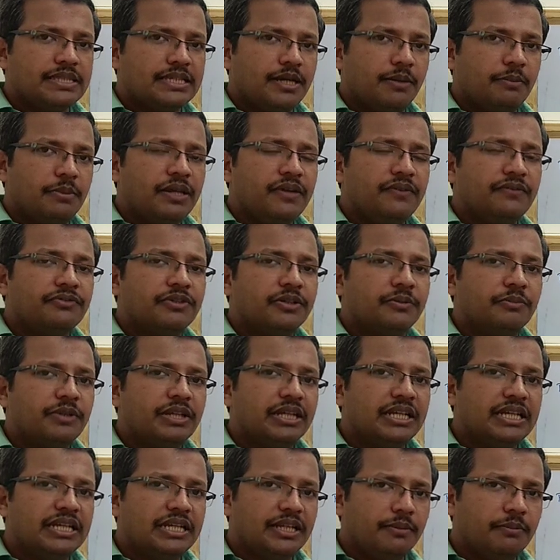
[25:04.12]
is coming from
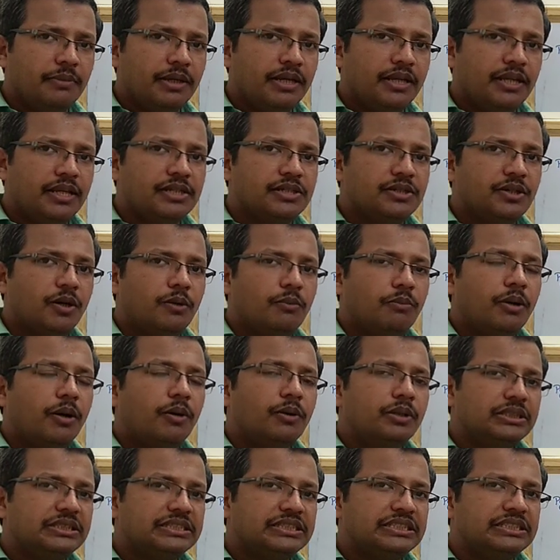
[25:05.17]
the intermediate
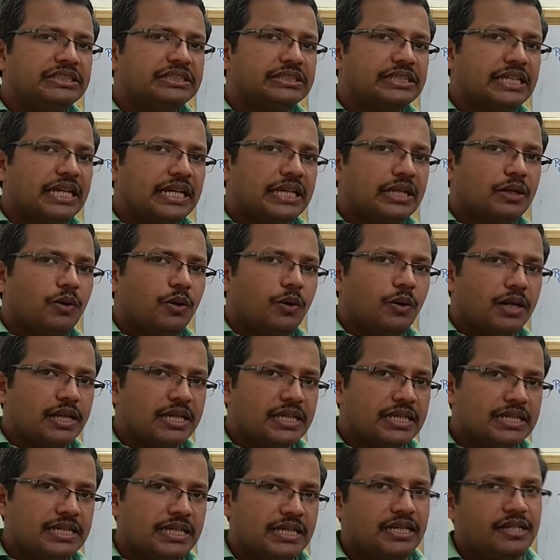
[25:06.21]
compound
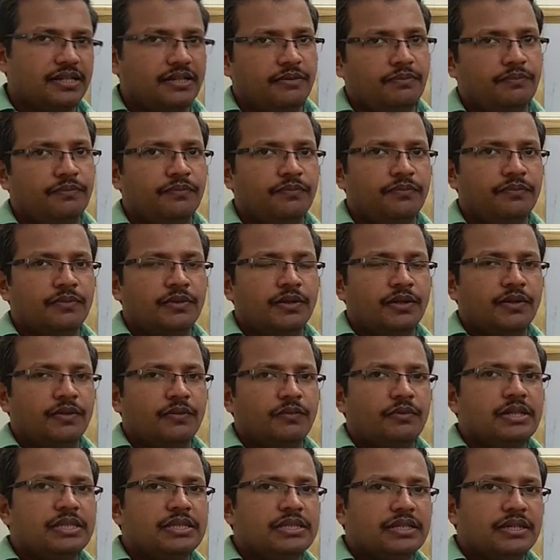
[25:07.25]
cis-aconitate,
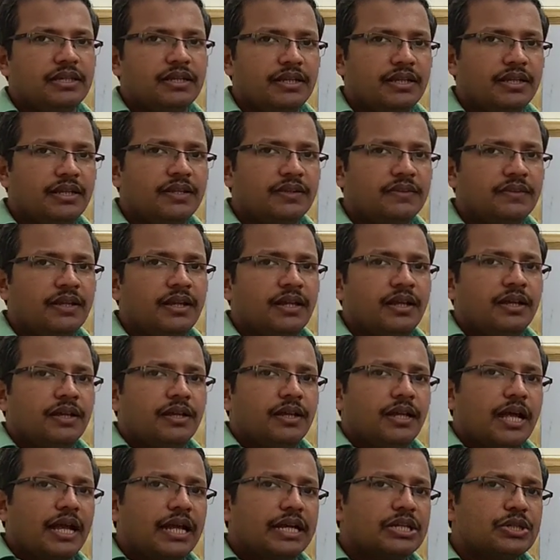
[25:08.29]
which is
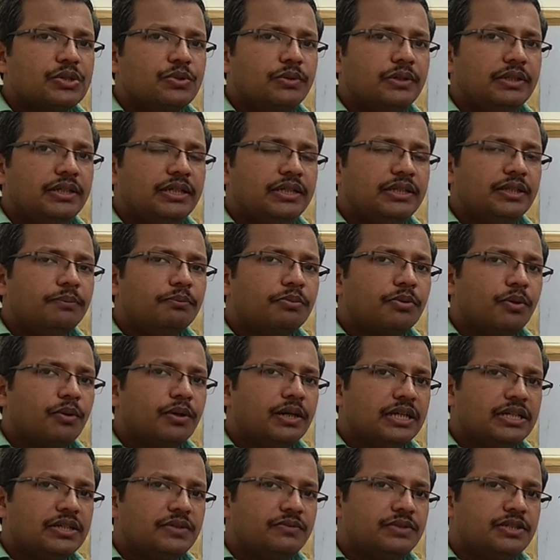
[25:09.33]
actually the
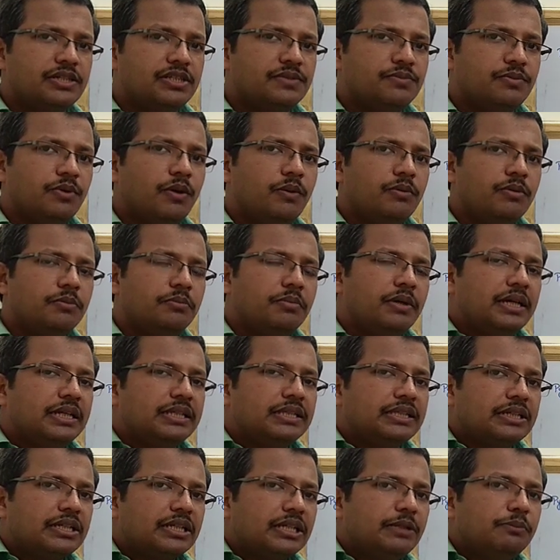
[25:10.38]
product which is formed
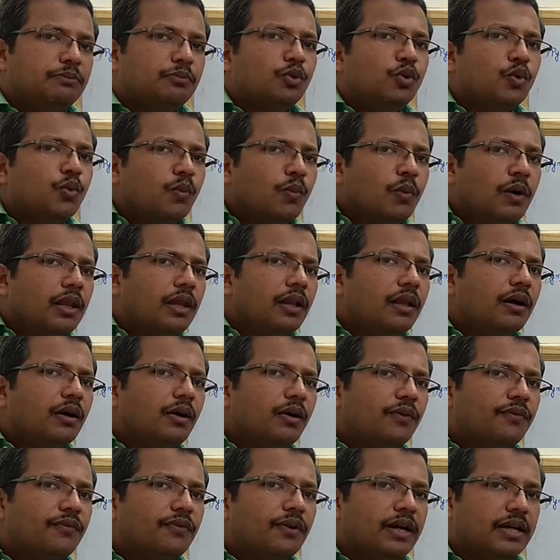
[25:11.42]
by the removal
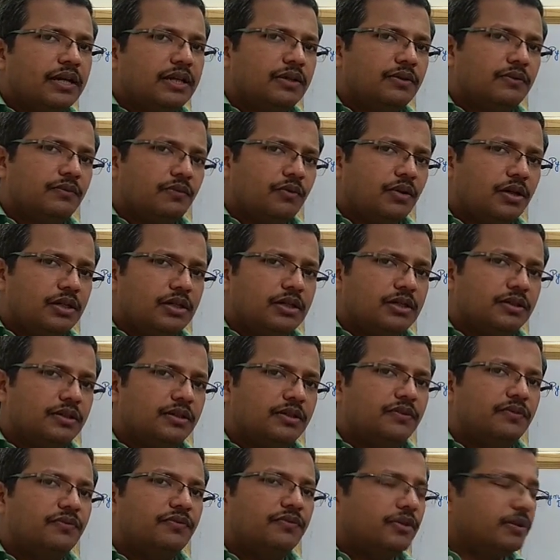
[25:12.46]
of
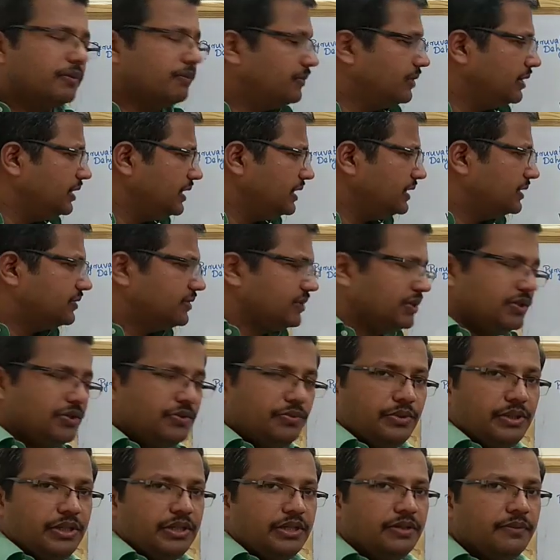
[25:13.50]
water from the
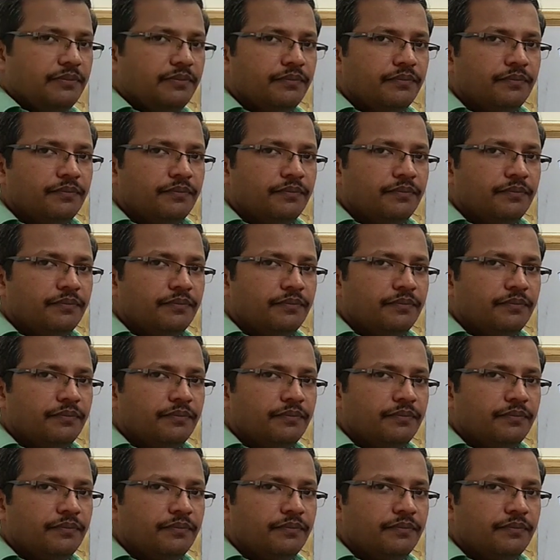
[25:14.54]
citrate.